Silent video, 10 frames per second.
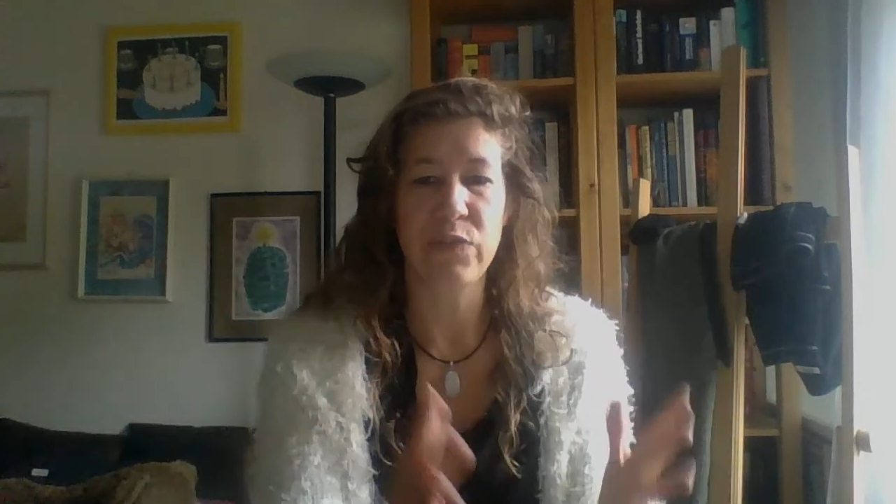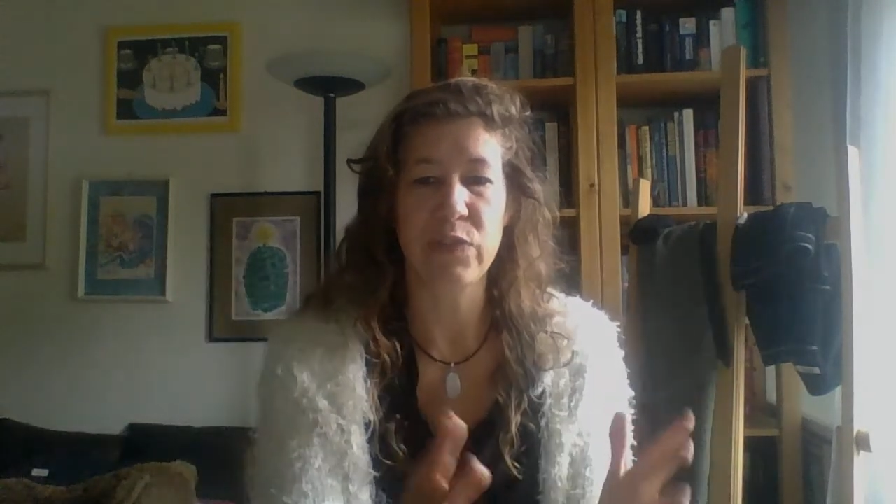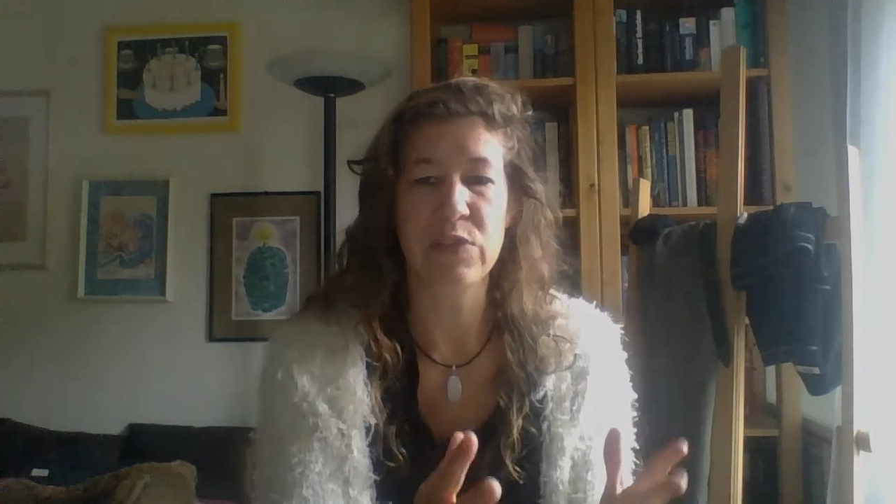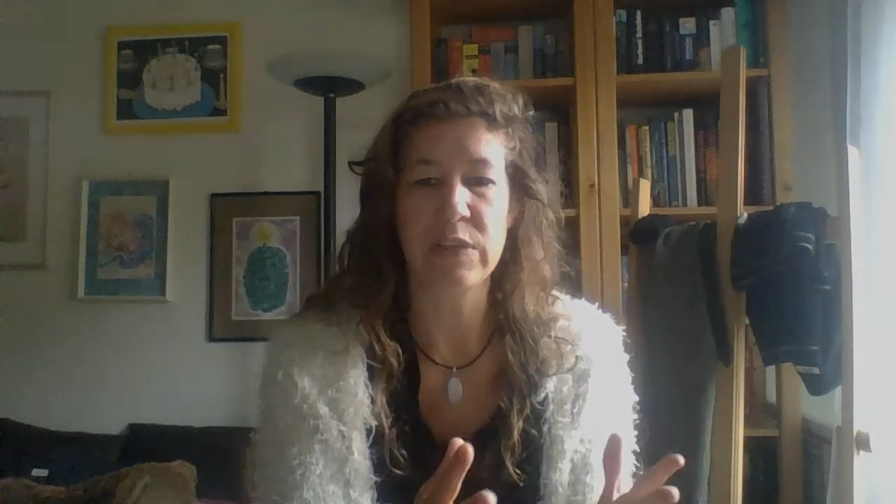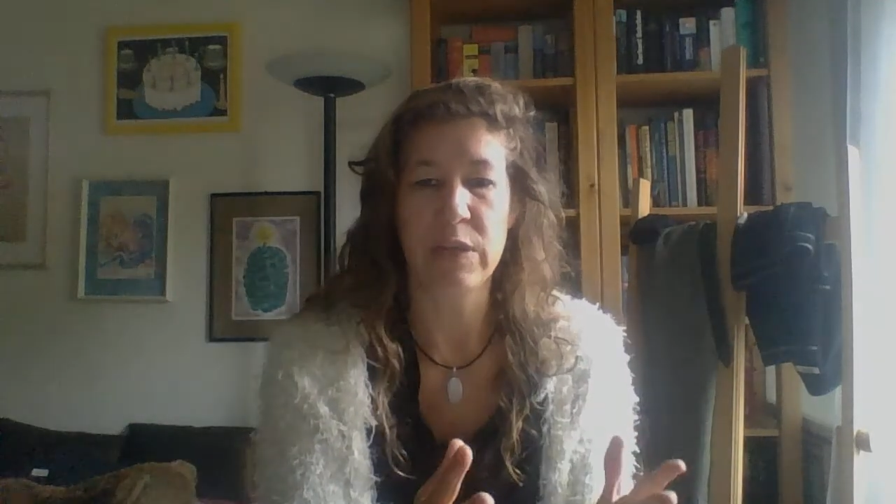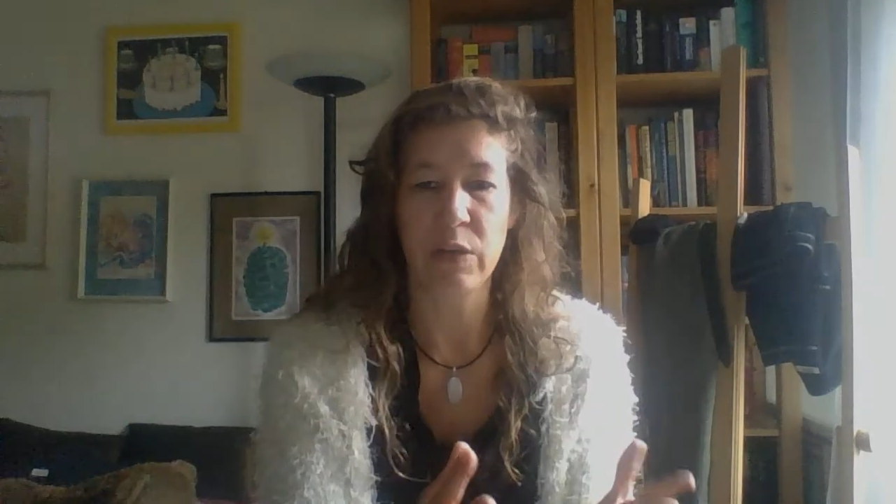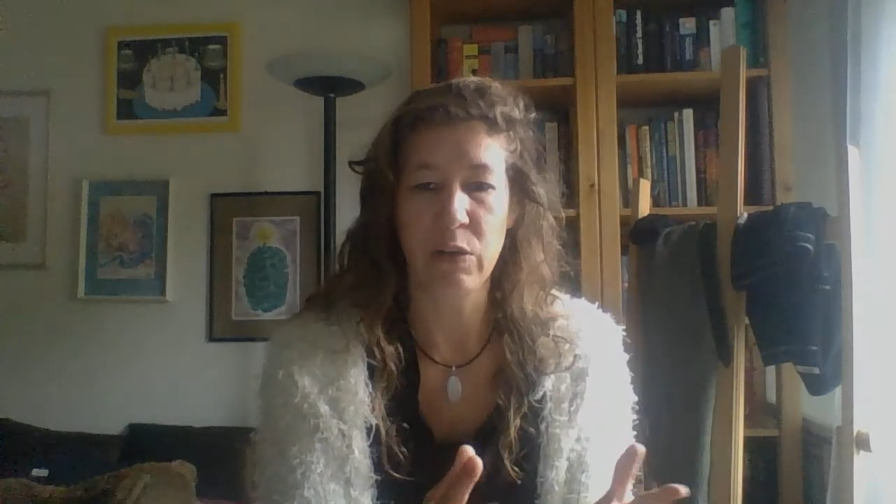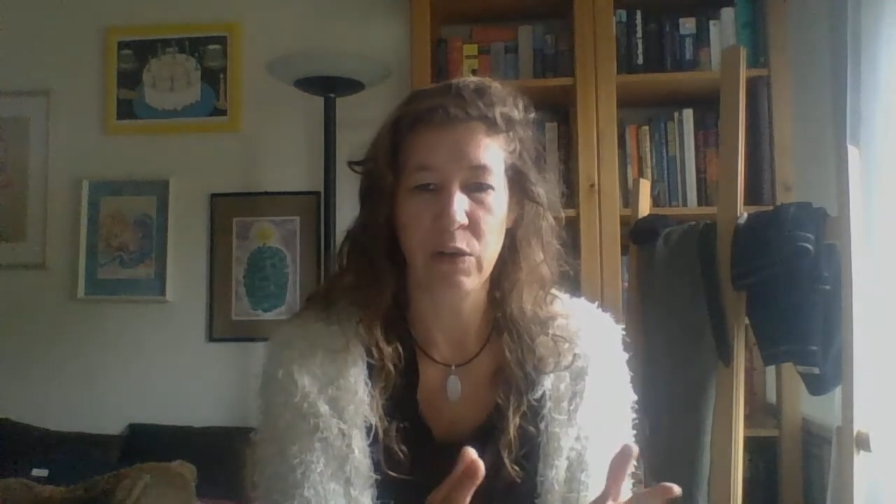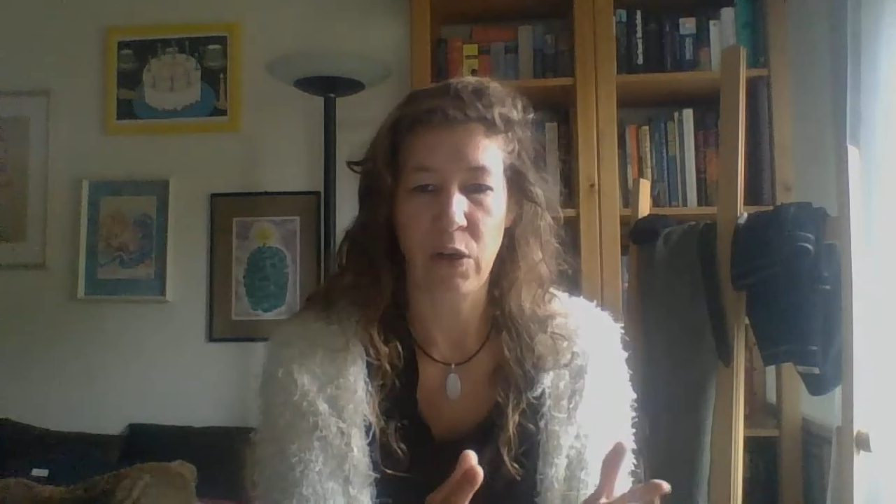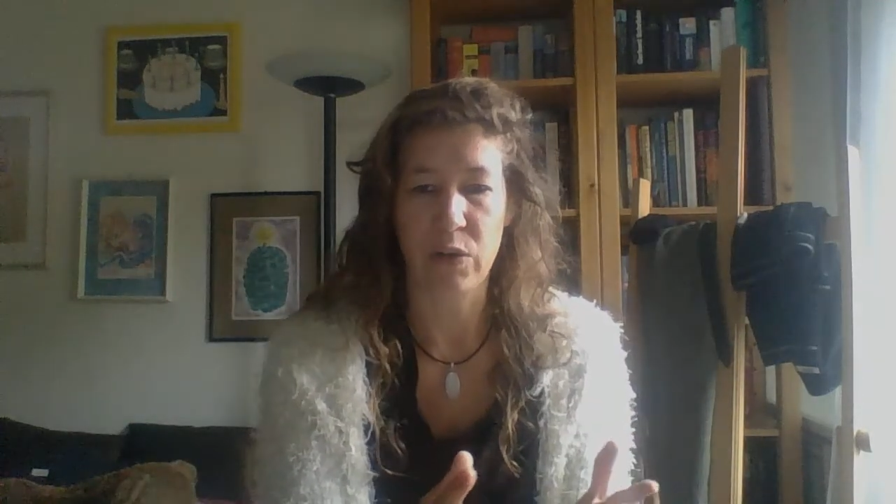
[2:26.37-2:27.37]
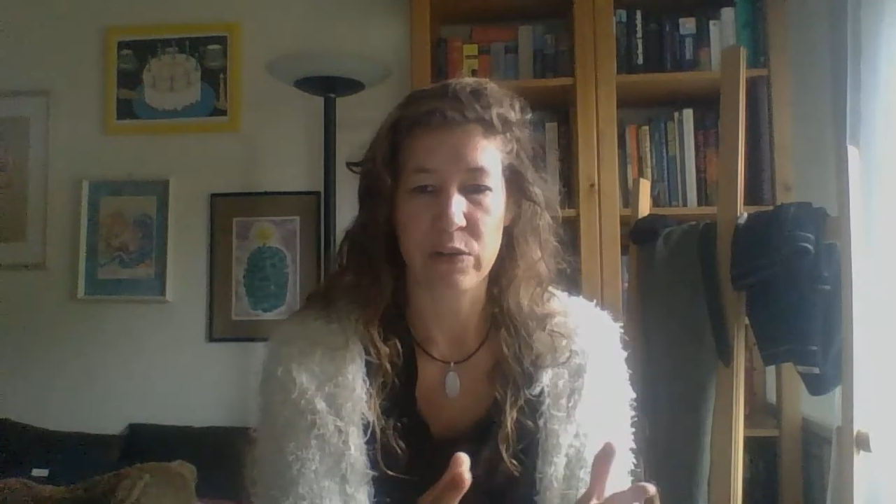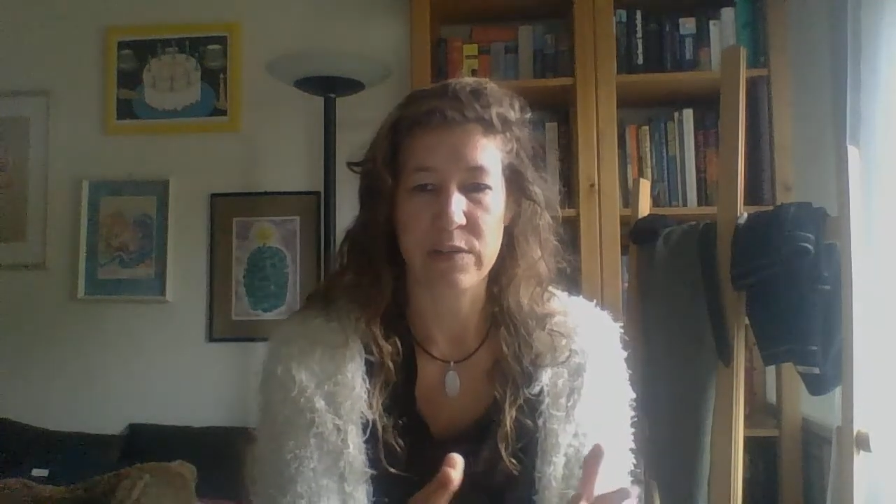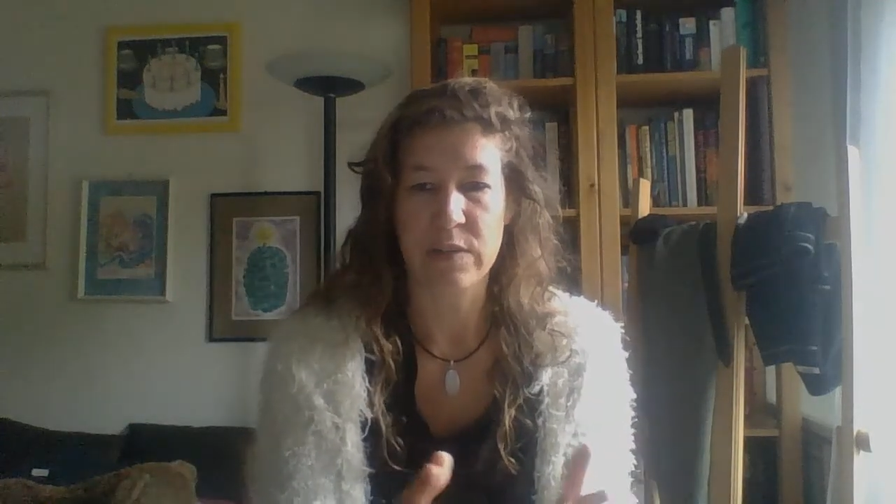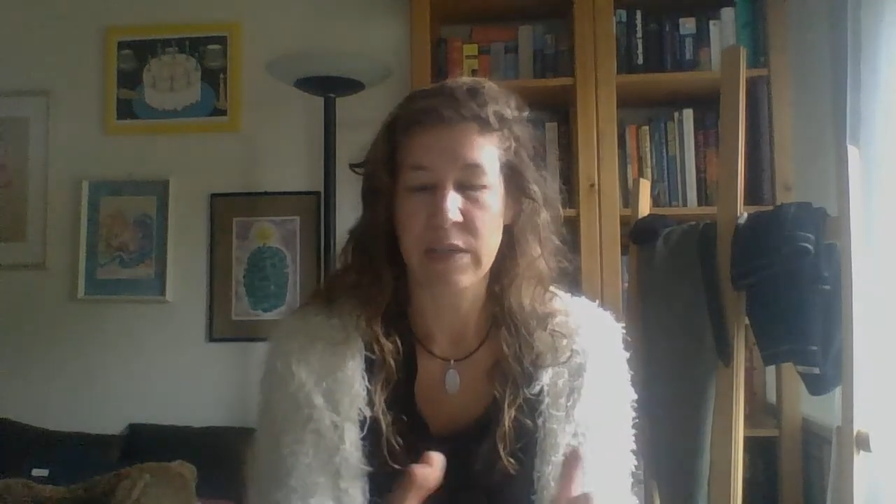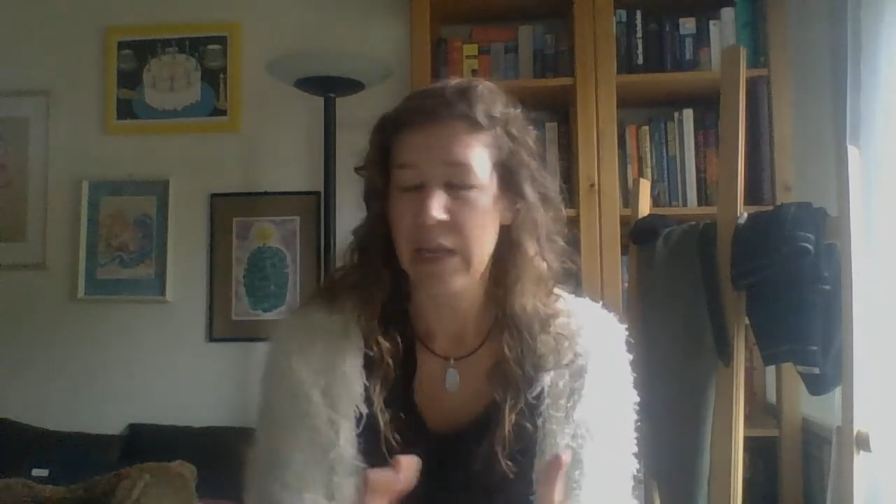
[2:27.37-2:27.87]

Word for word: physical laws.